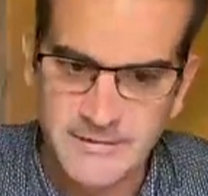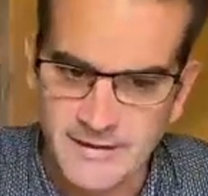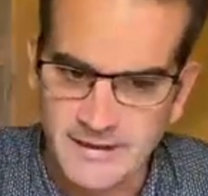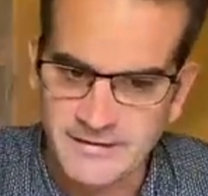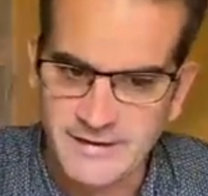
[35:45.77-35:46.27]

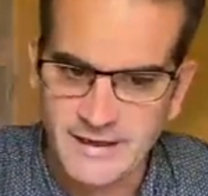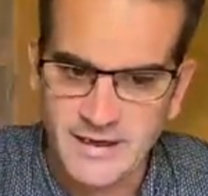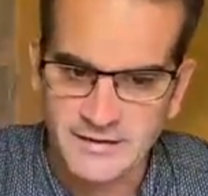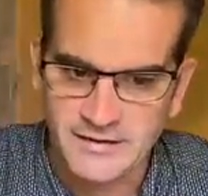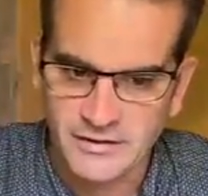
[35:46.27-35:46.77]
Does he
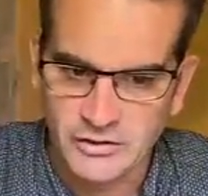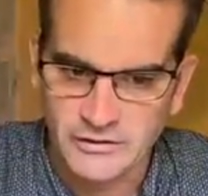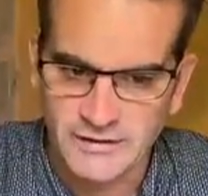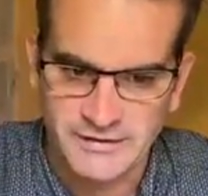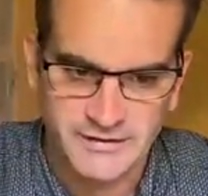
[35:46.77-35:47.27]
ask a
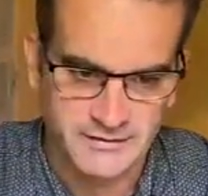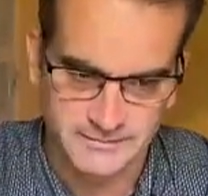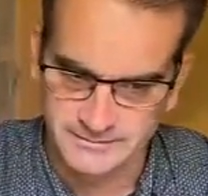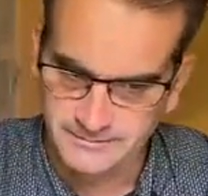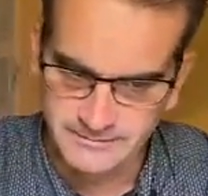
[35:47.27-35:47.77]
tourist,
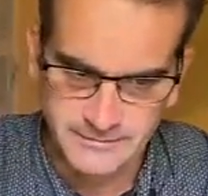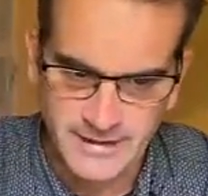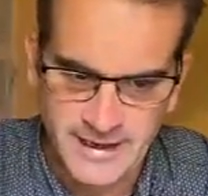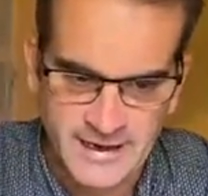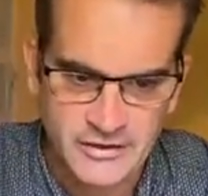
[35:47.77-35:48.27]

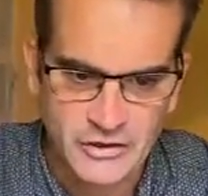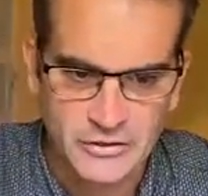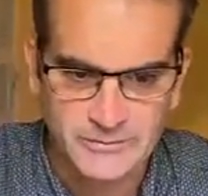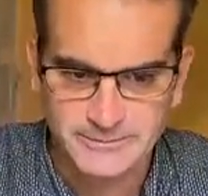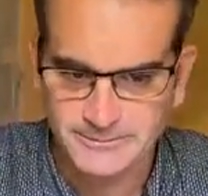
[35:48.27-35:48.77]
can
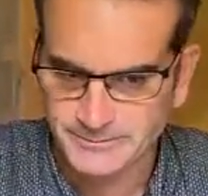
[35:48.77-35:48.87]
you